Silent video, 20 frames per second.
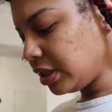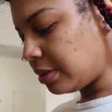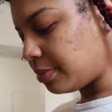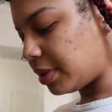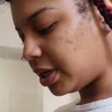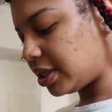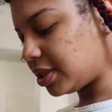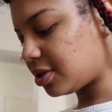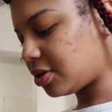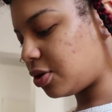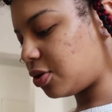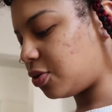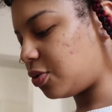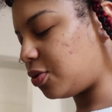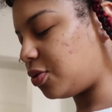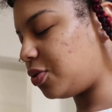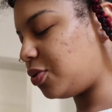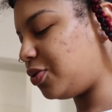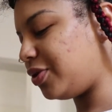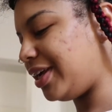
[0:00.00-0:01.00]
But it's
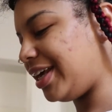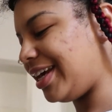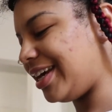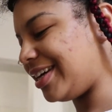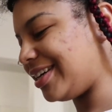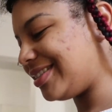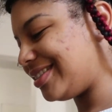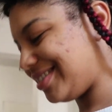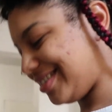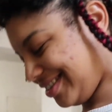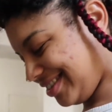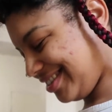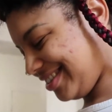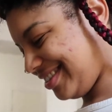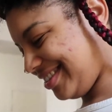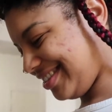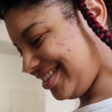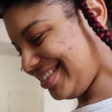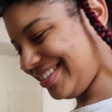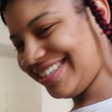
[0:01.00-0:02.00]
cold, oh yeah.
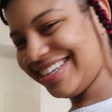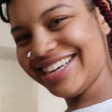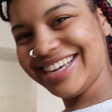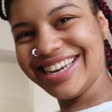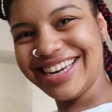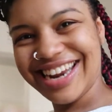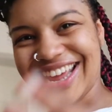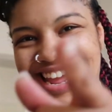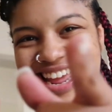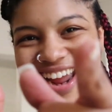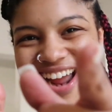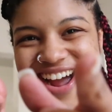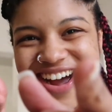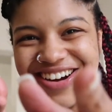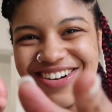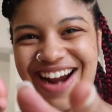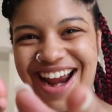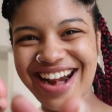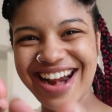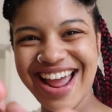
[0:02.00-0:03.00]
There you go,
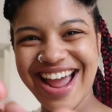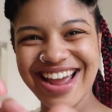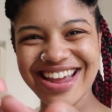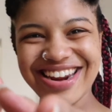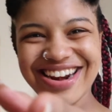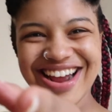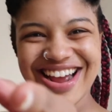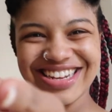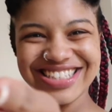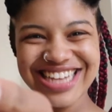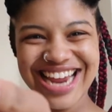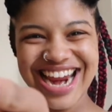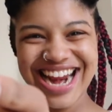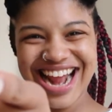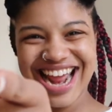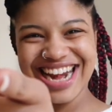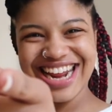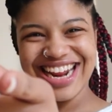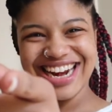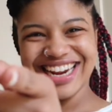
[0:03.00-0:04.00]
right there, you know what I'm
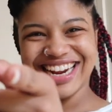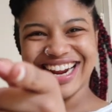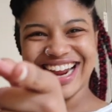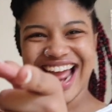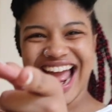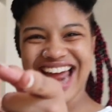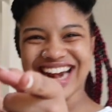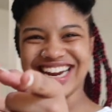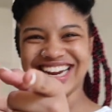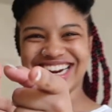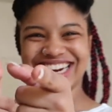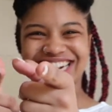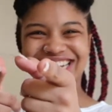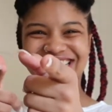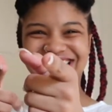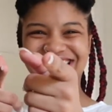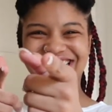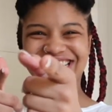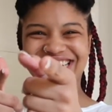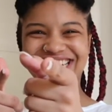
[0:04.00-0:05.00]
saying? I did it.
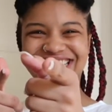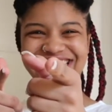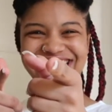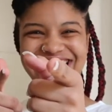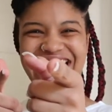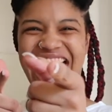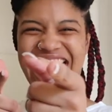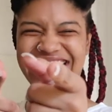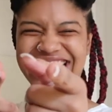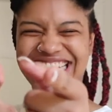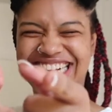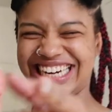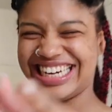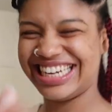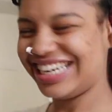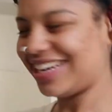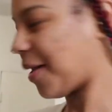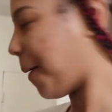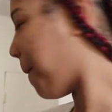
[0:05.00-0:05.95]
I did it.